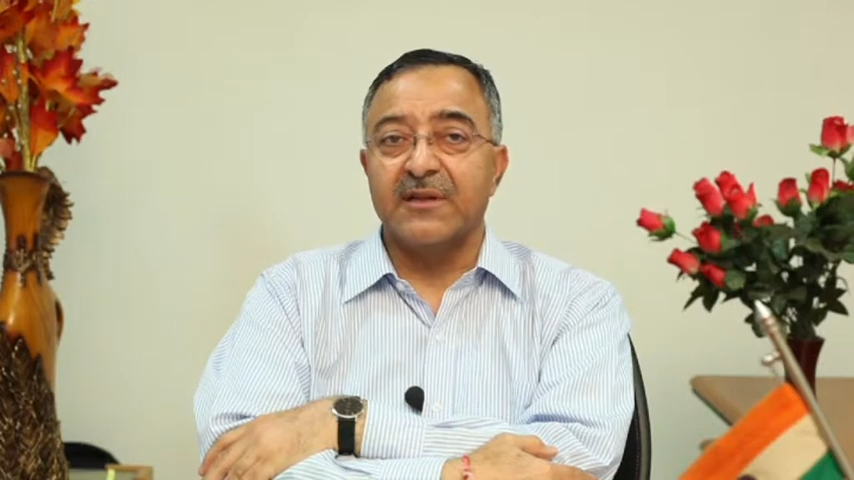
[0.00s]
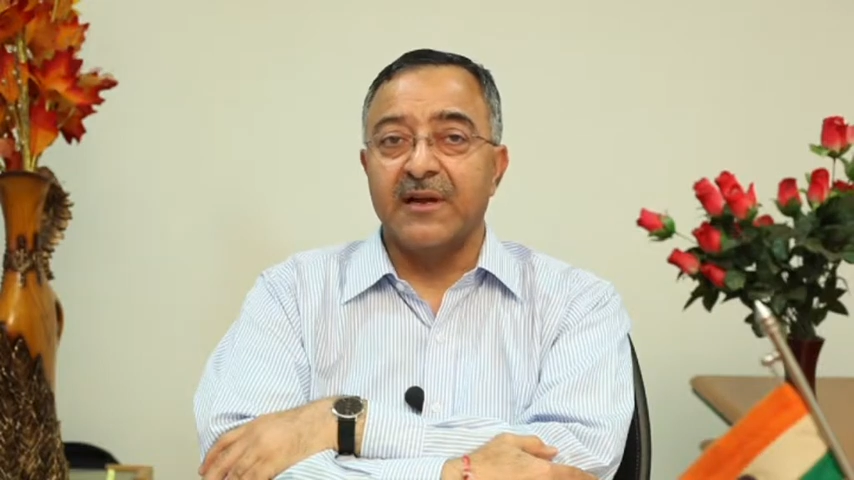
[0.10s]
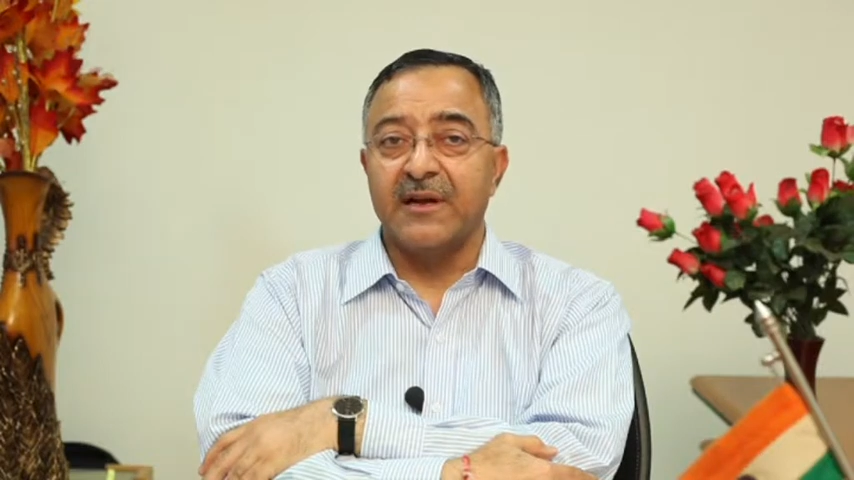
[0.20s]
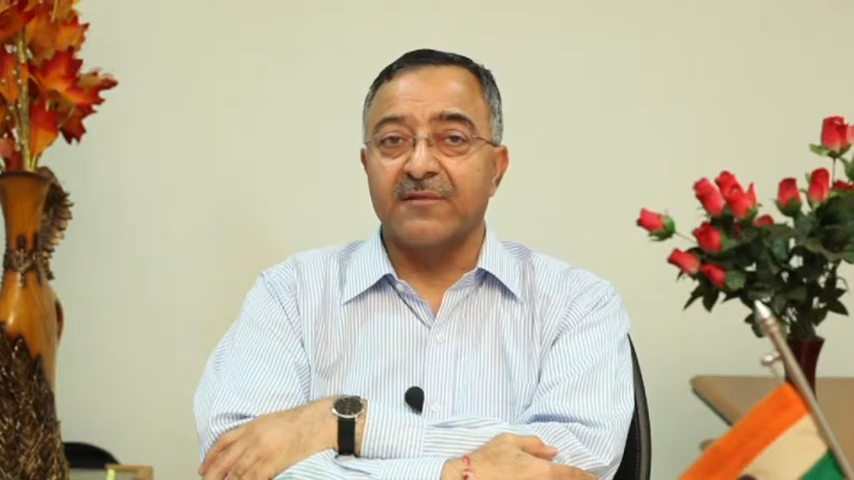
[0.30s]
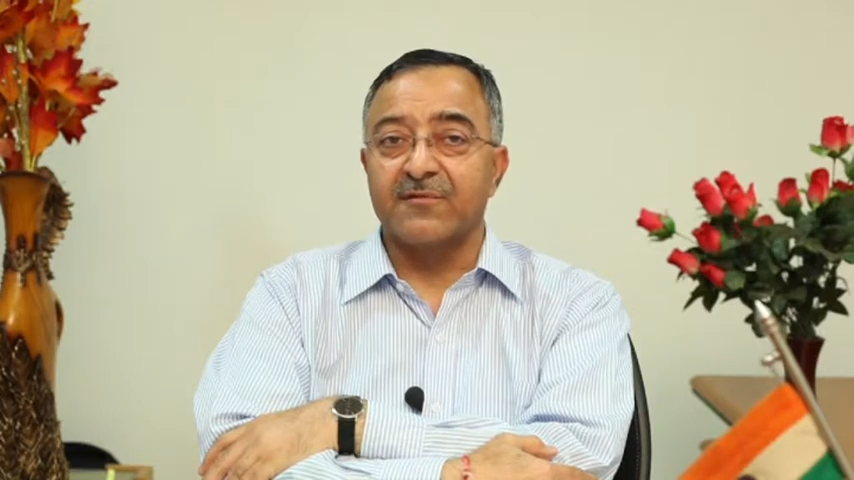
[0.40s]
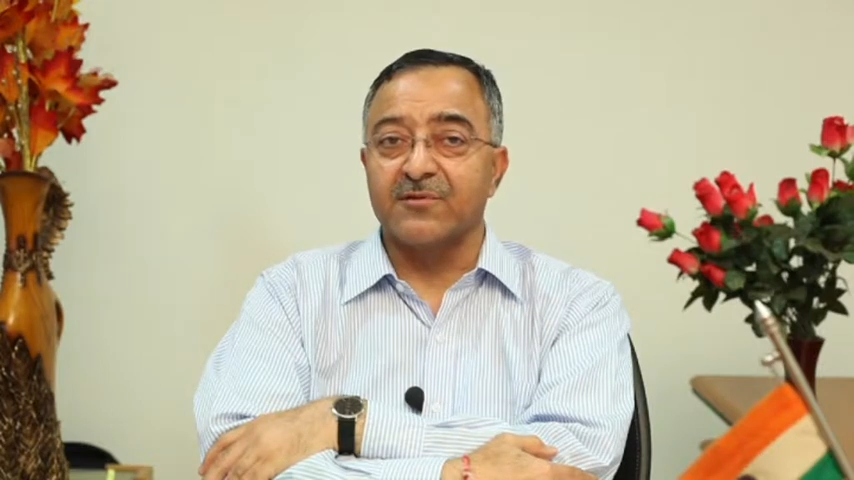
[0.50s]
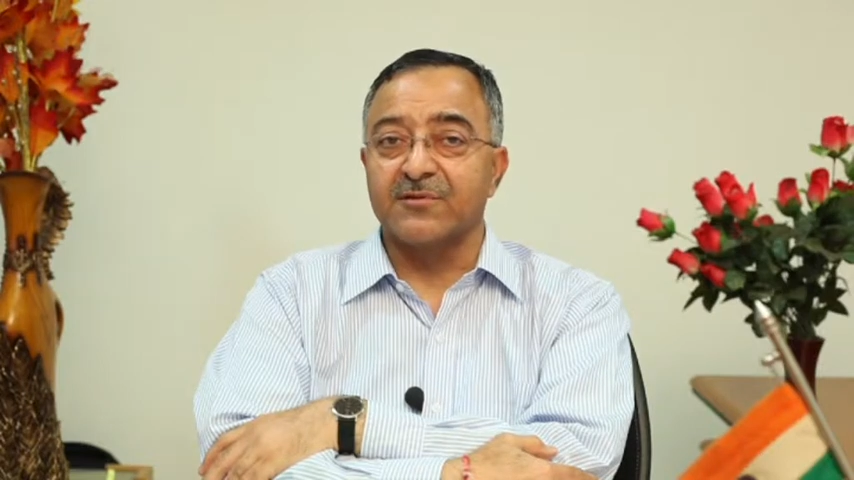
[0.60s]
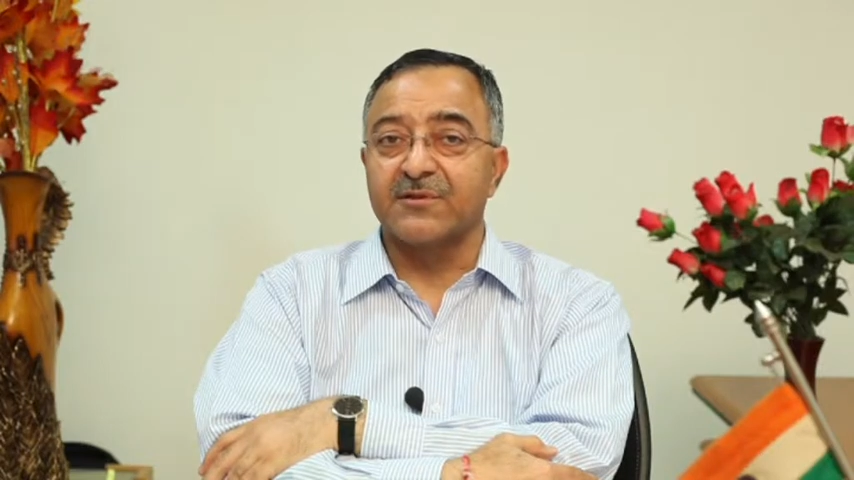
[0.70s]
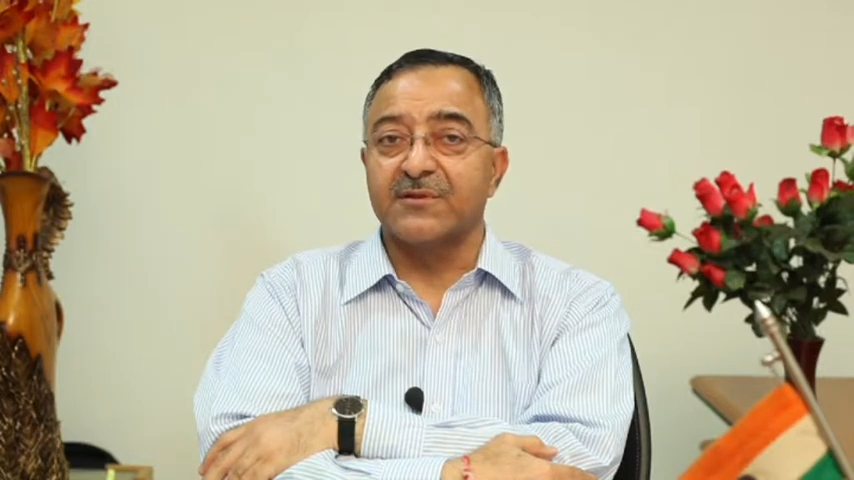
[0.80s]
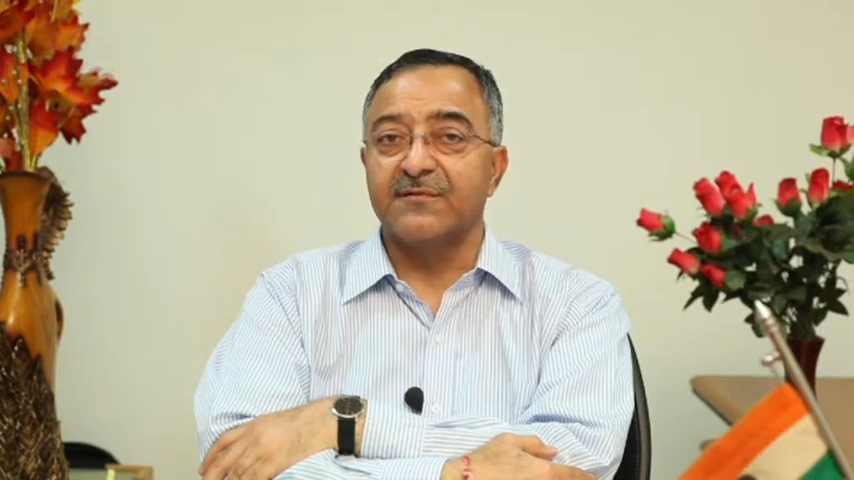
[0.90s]
and of
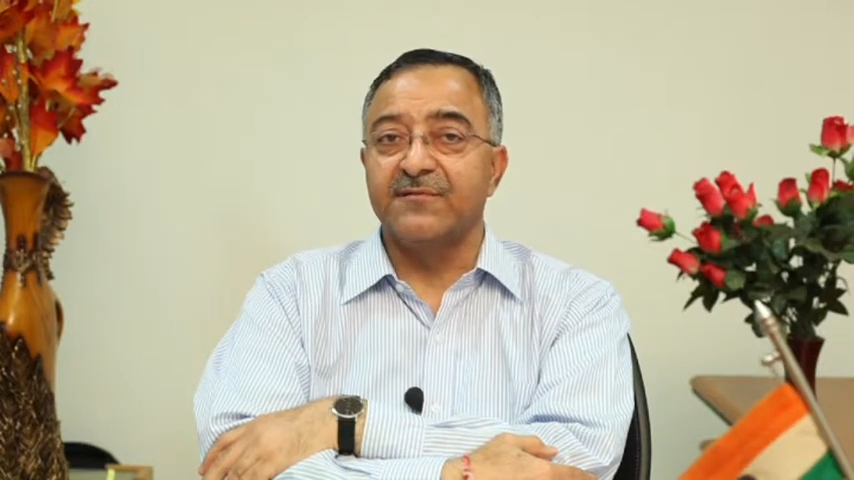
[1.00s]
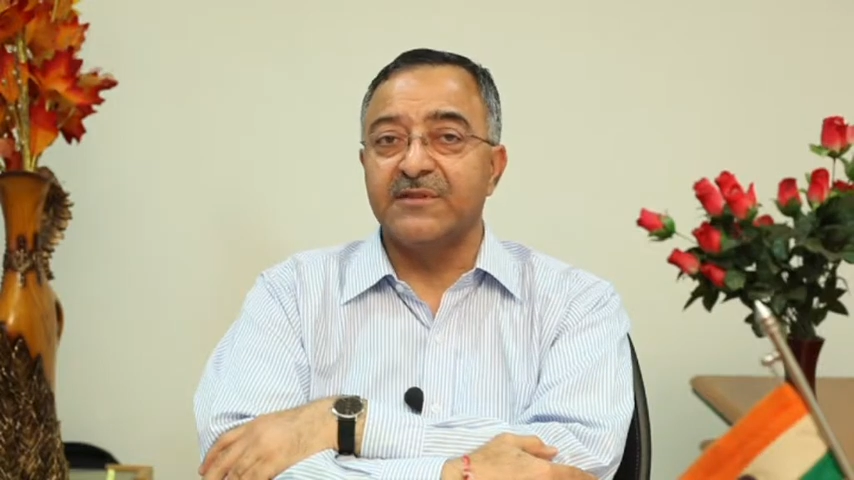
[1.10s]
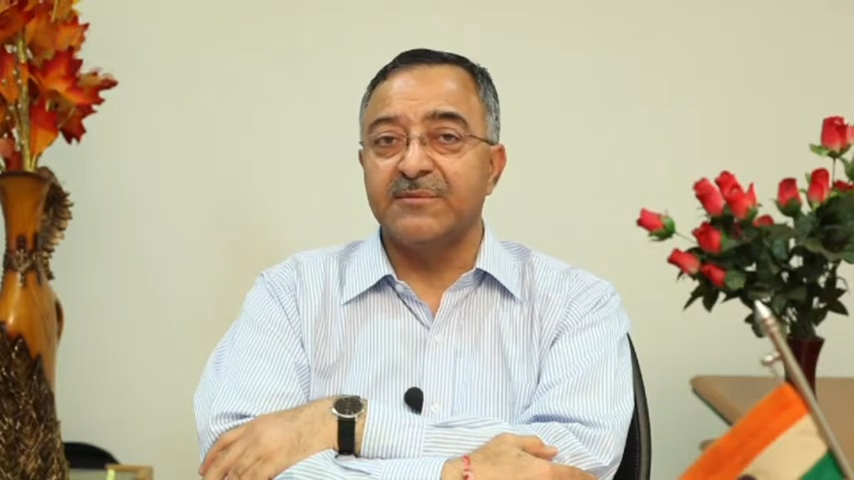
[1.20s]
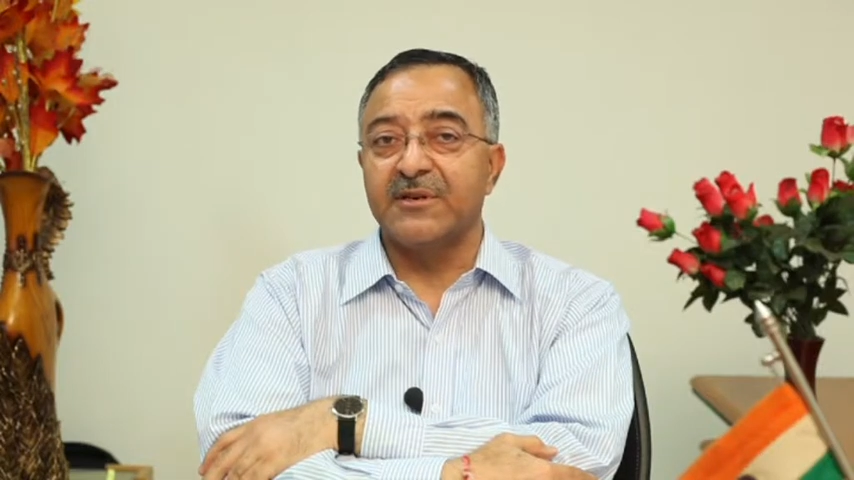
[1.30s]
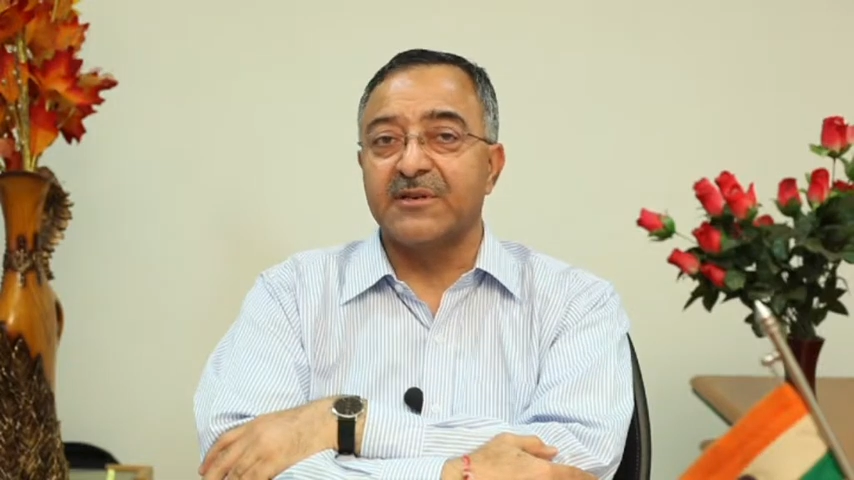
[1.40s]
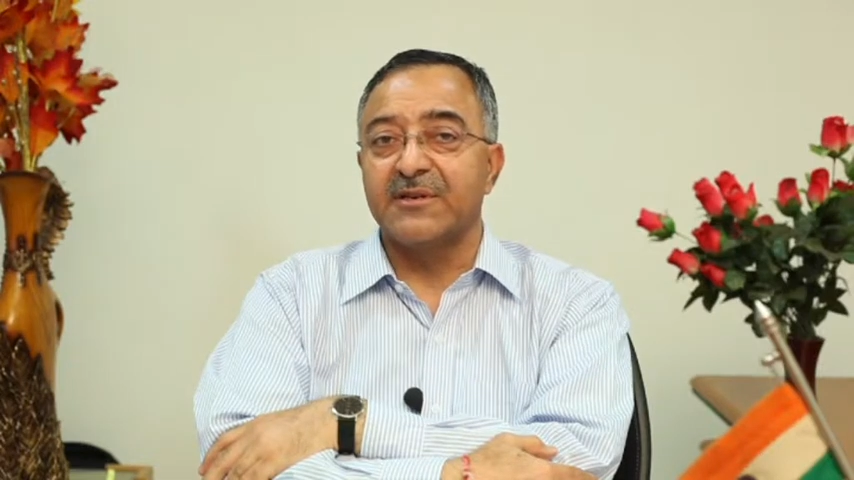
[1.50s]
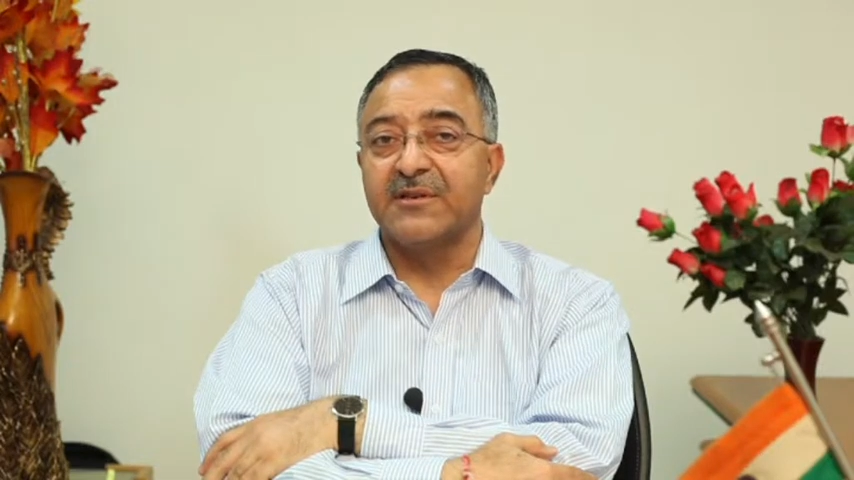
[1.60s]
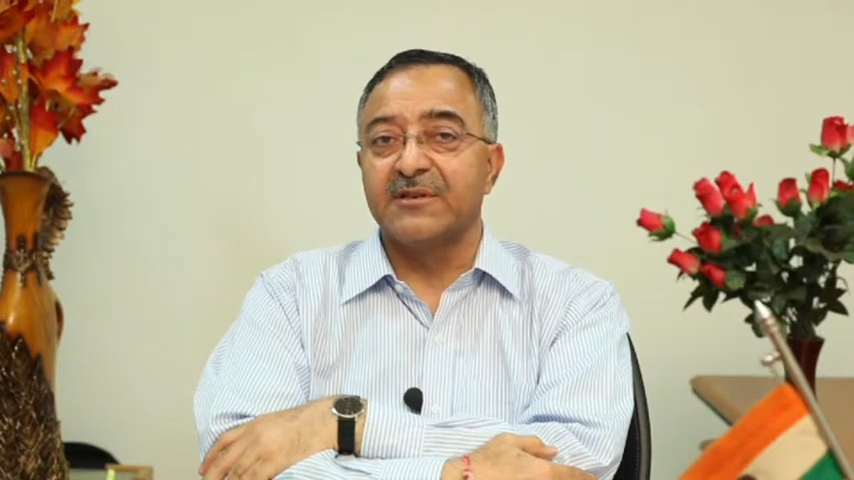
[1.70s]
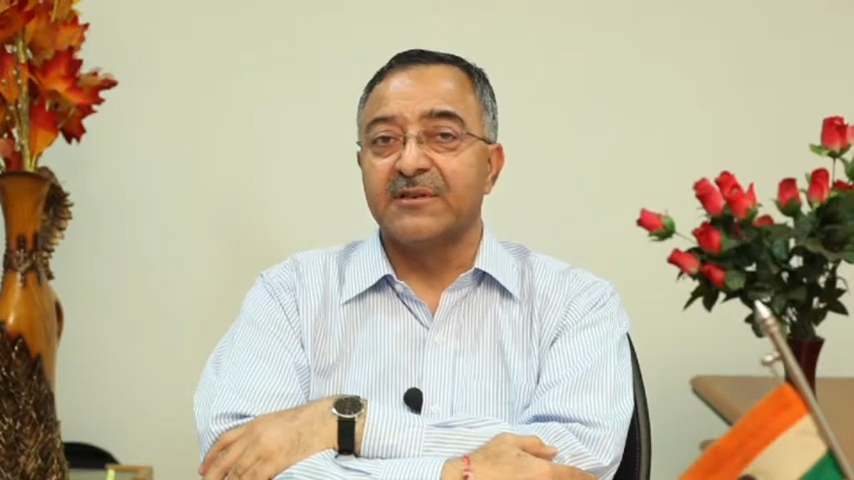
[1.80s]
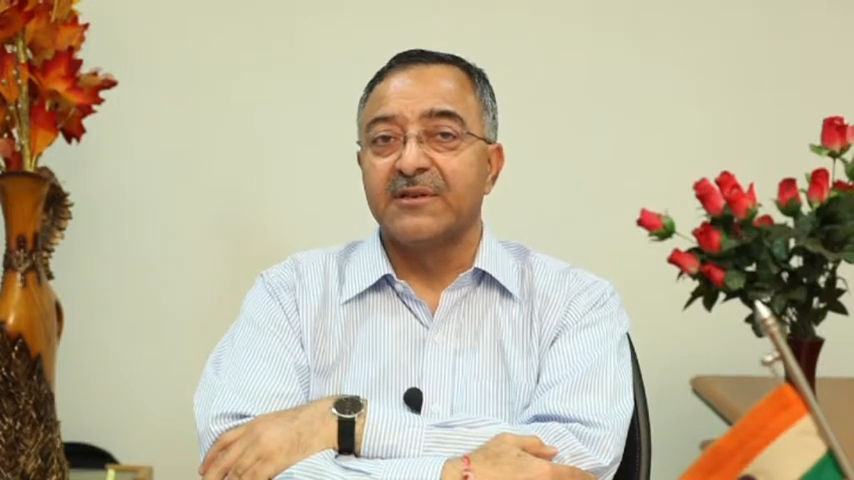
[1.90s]
course, visibility